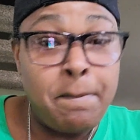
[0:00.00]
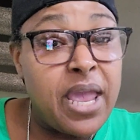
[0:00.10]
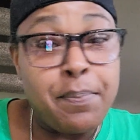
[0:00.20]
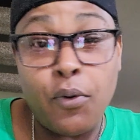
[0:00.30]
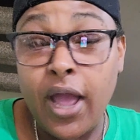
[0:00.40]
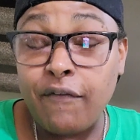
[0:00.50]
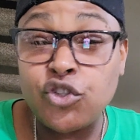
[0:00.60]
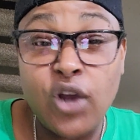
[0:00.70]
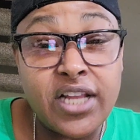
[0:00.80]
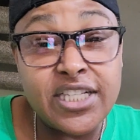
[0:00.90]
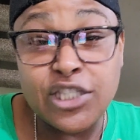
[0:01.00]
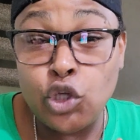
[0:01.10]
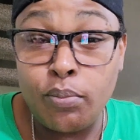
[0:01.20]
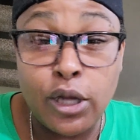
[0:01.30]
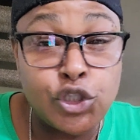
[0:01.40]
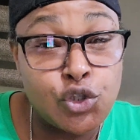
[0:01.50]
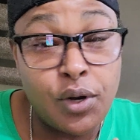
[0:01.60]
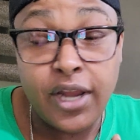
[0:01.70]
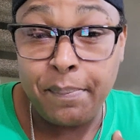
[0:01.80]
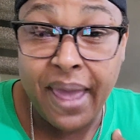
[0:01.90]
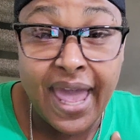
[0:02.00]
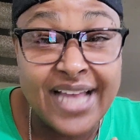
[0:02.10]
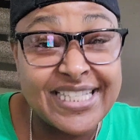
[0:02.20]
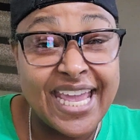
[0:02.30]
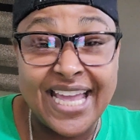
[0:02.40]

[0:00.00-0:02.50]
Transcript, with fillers: people have tried to steal my joy in the past